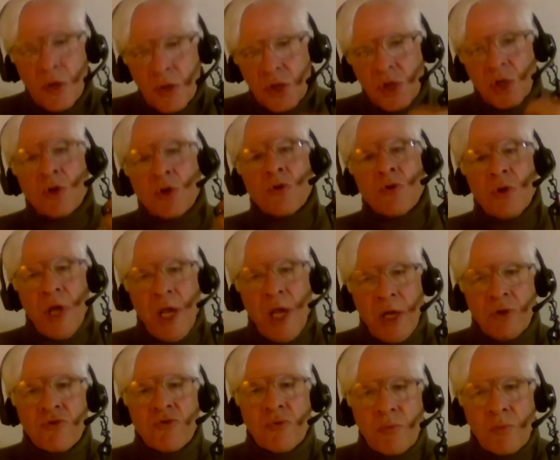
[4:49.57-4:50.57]
to
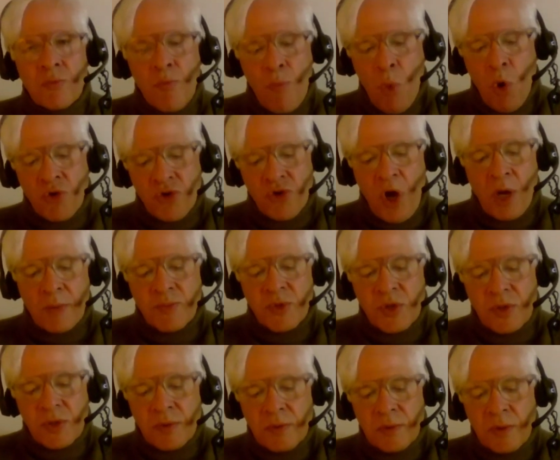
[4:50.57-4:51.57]
create more
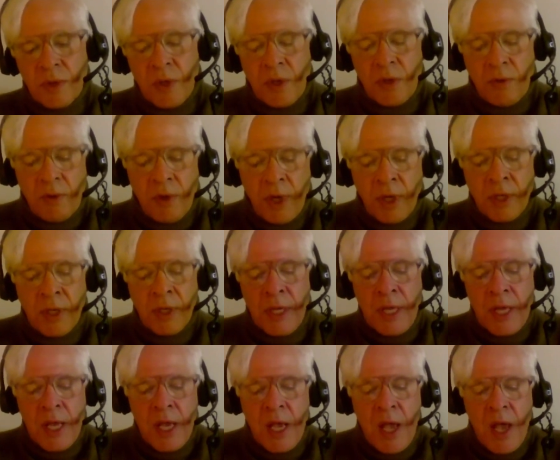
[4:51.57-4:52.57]
jobs, right?
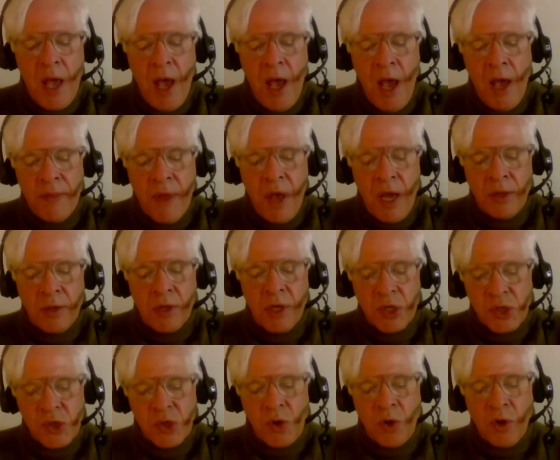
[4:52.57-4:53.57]
And then
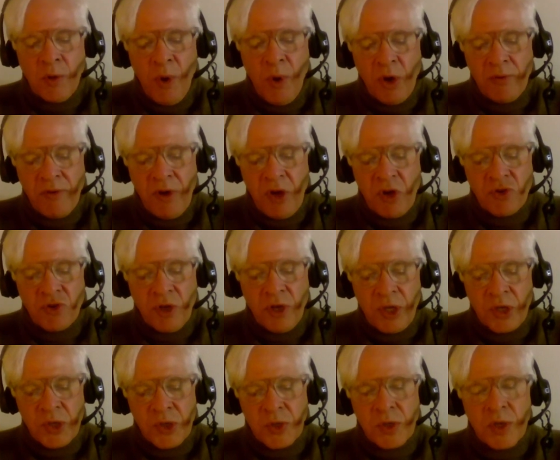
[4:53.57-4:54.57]
his third motivation
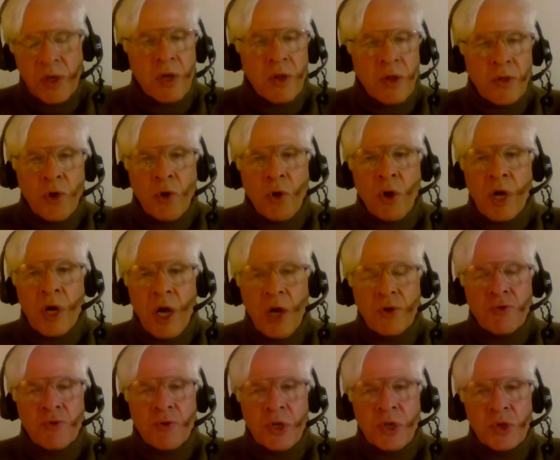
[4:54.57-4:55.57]
is there are
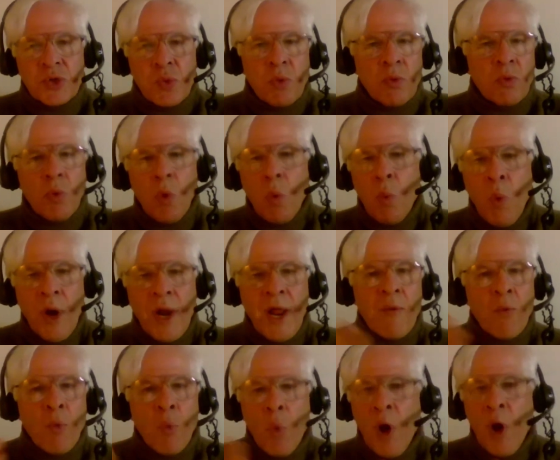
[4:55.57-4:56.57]
countries,
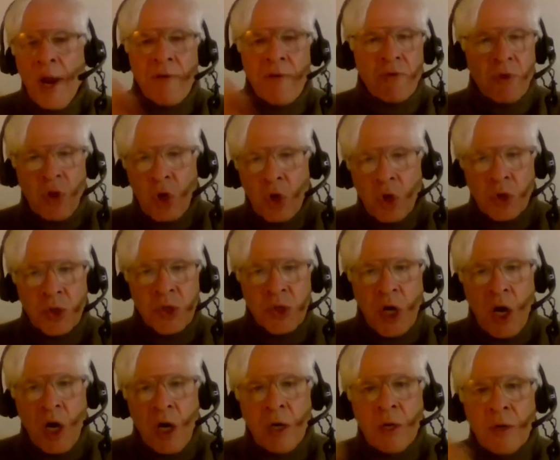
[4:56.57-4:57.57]
whatever the goods
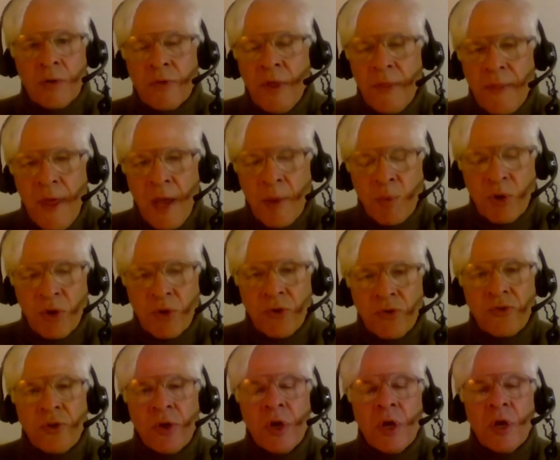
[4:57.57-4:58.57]
are, that they
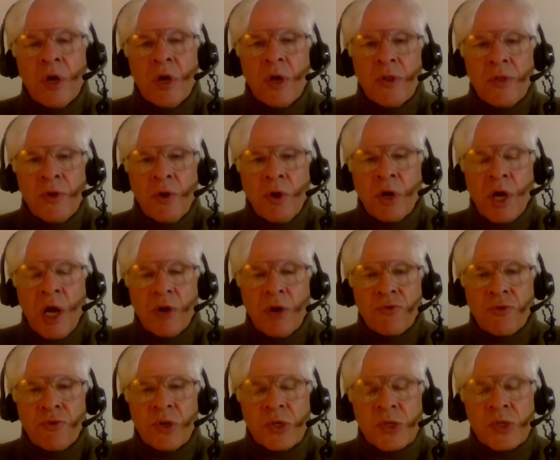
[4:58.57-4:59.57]
produce. There are
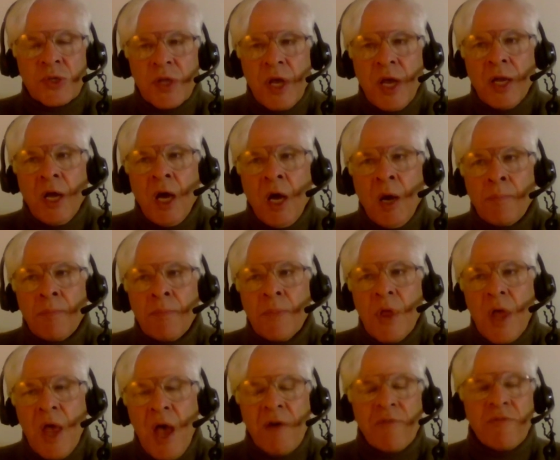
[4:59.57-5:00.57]
countries that
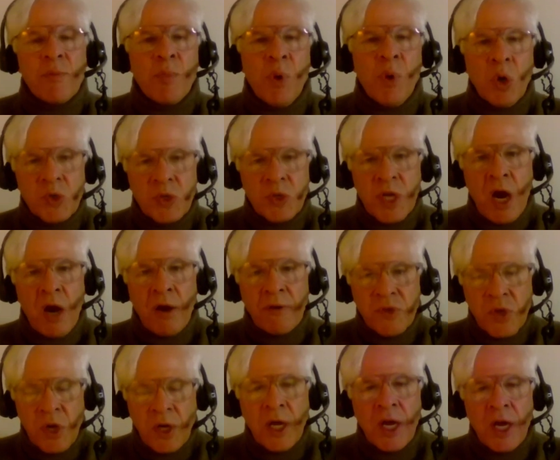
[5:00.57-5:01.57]
have imposed
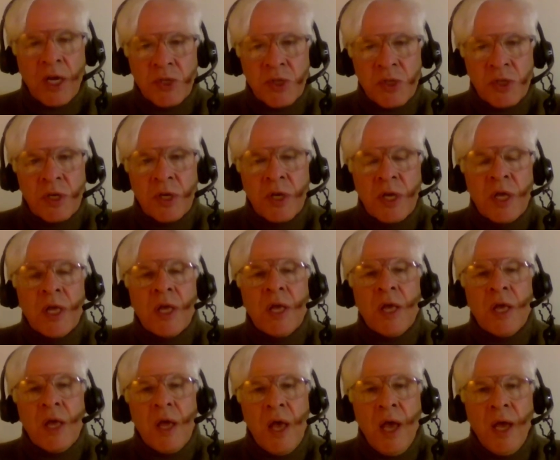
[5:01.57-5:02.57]
tariffs on us,
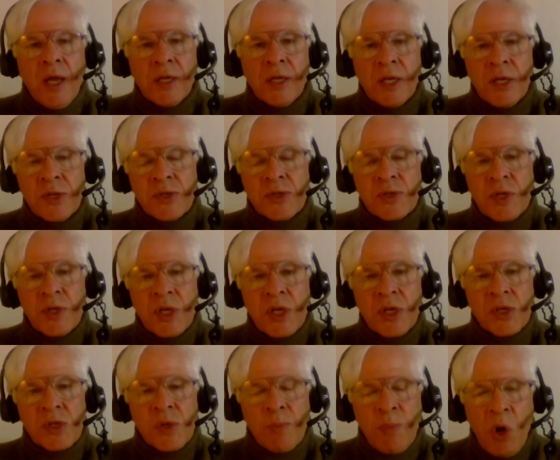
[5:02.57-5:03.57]
and
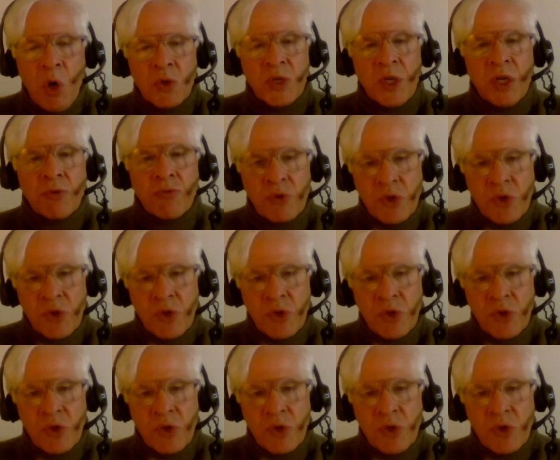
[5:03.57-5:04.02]
he's imposing